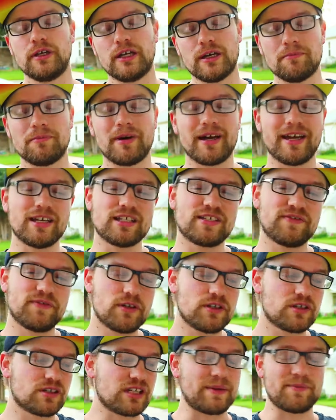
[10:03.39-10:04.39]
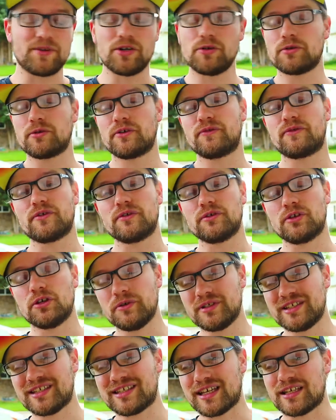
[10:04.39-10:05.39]
him by his first name. No one refer, no
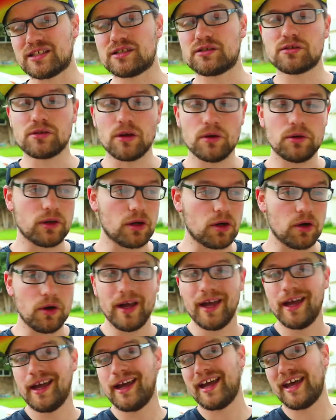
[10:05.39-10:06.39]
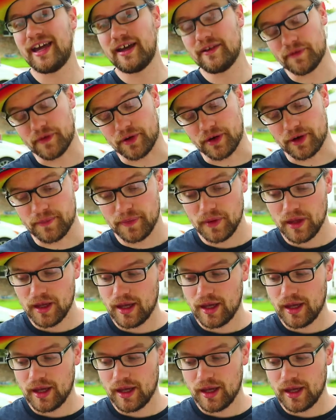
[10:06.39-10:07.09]
one says Solo ever.